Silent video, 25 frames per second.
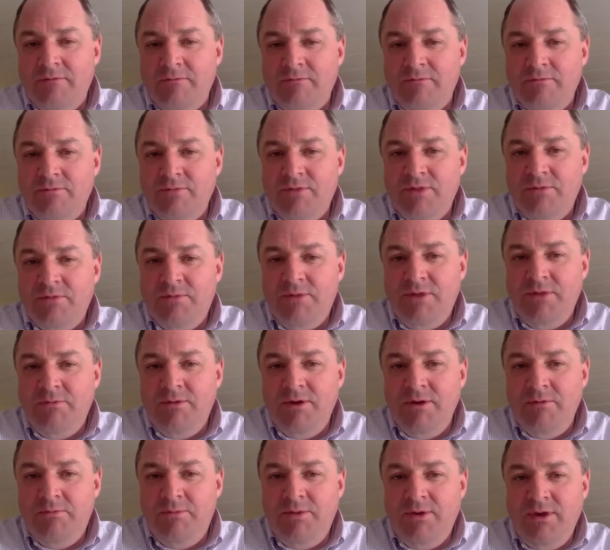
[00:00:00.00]
the
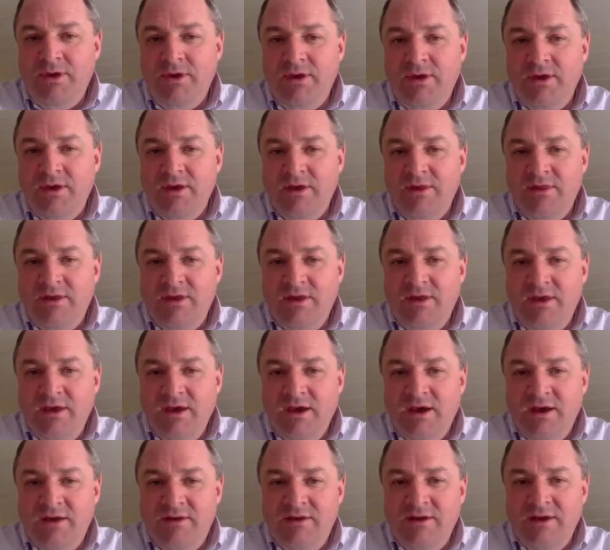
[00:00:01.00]
PPP and the
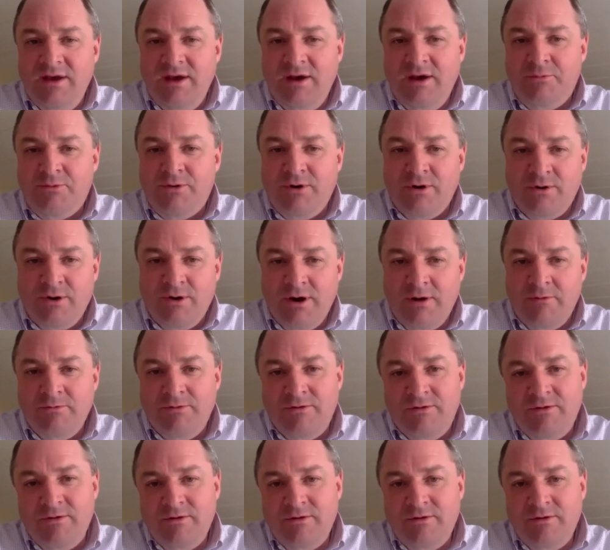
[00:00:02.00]
EIDL programs.